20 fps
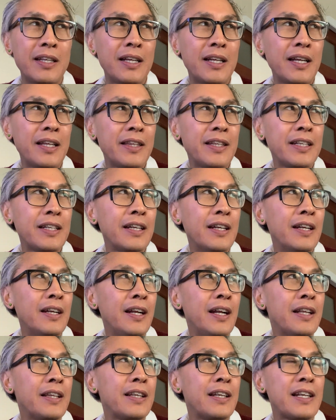I think
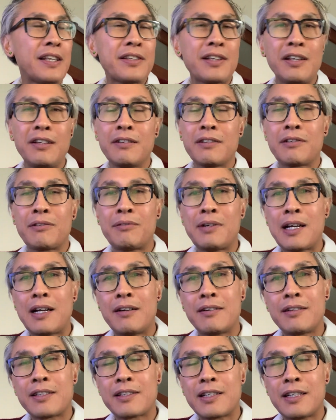that as I look
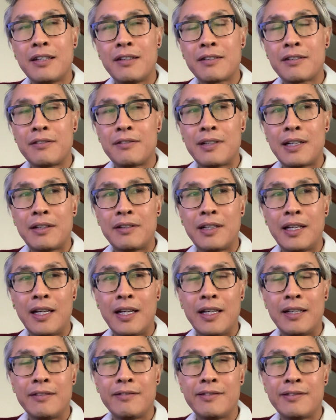around
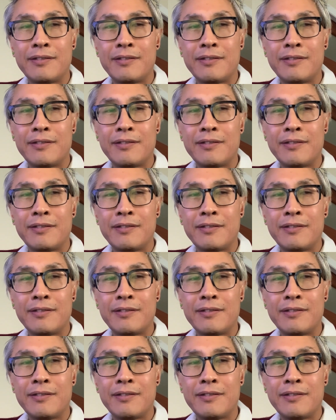at,